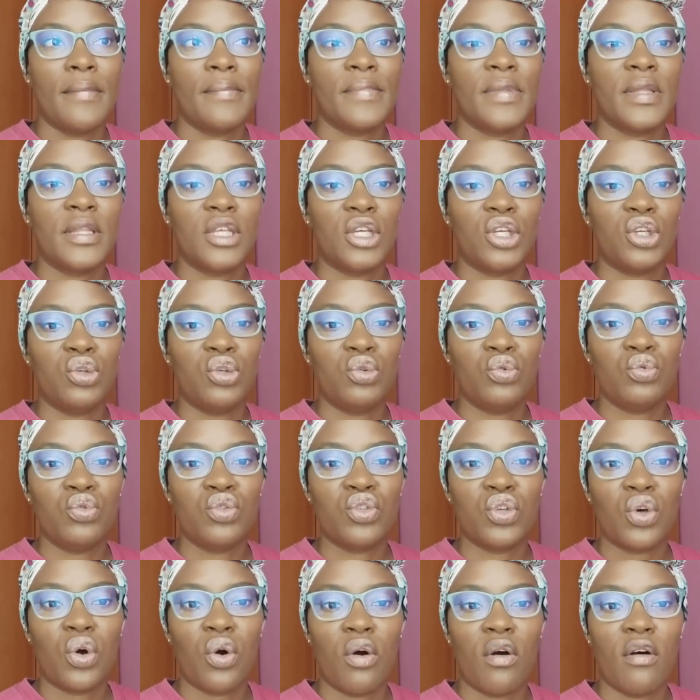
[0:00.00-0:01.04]
the use
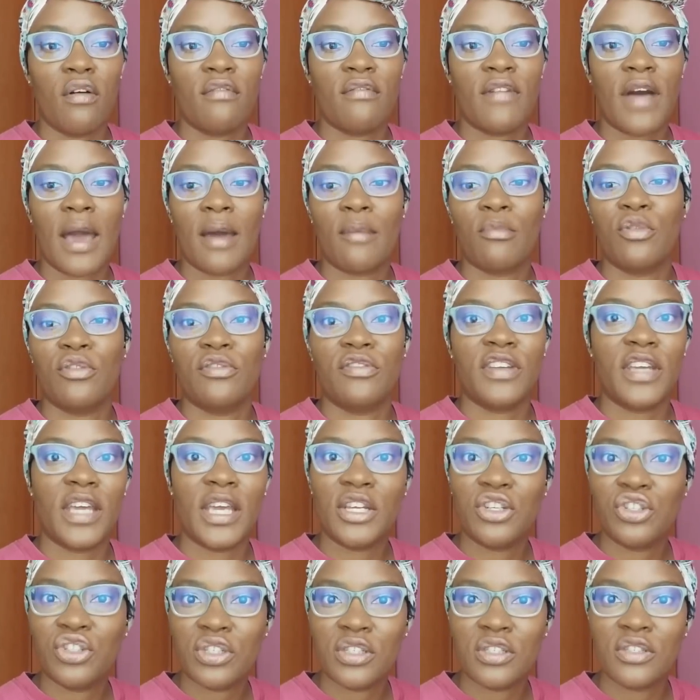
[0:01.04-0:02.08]
of
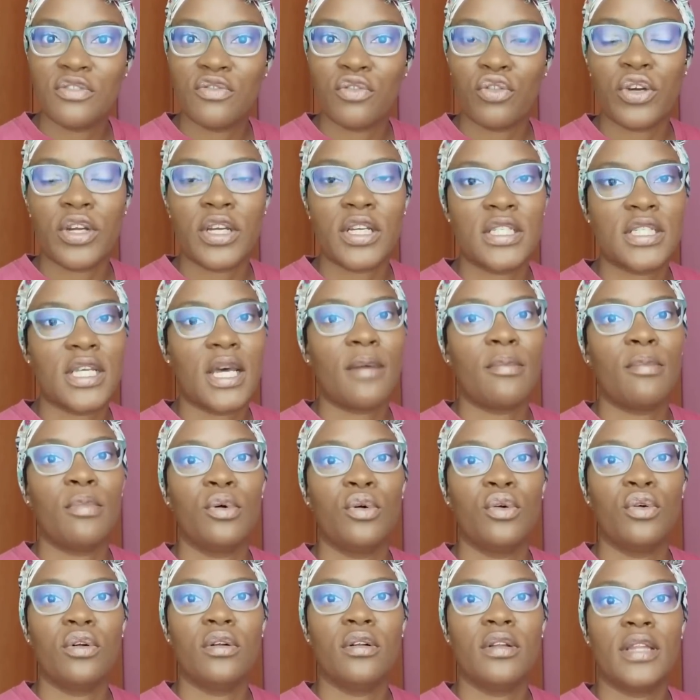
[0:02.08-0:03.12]
abbreviations, for
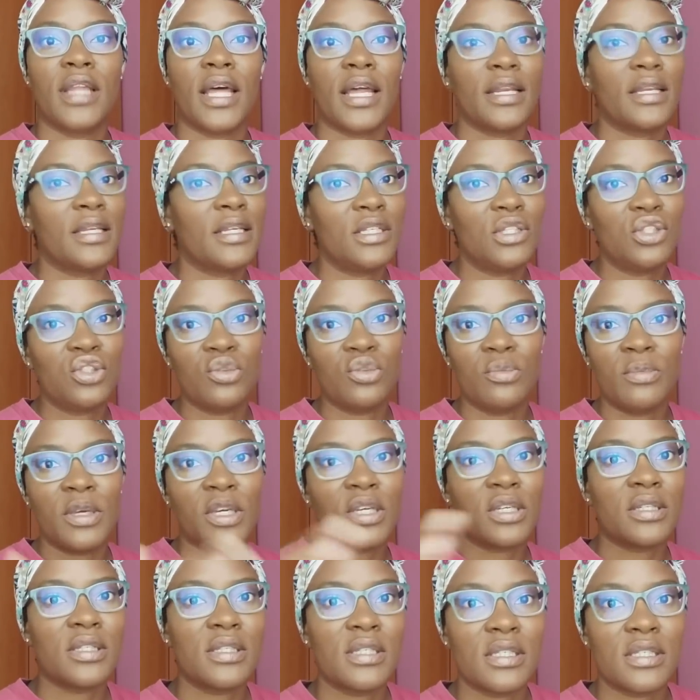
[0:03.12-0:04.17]
example, that needs to be
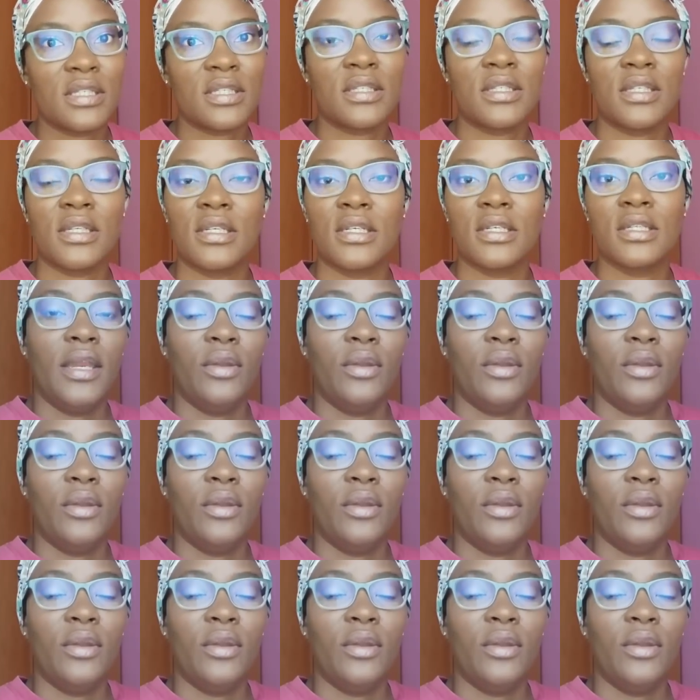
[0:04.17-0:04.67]
consistent.